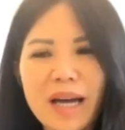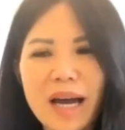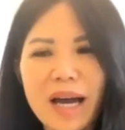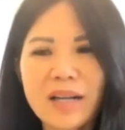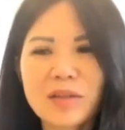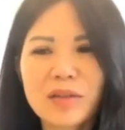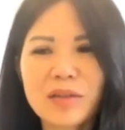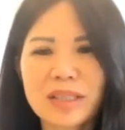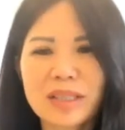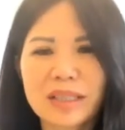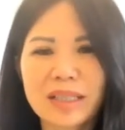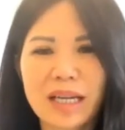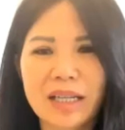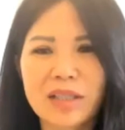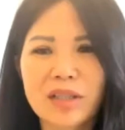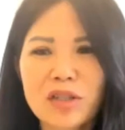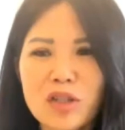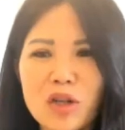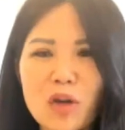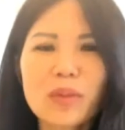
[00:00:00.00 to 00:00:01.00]
address
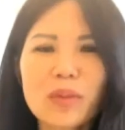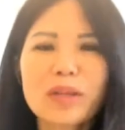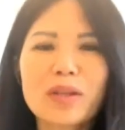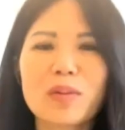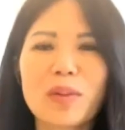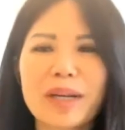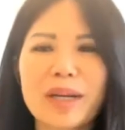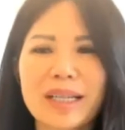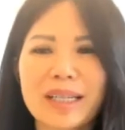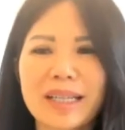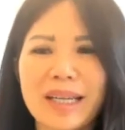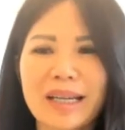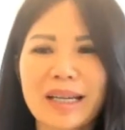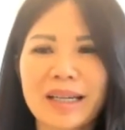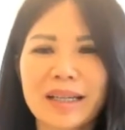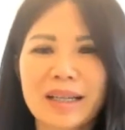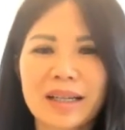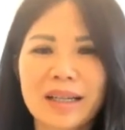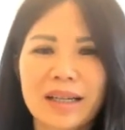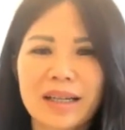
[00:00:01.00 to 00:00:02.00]
again. Show me the way again.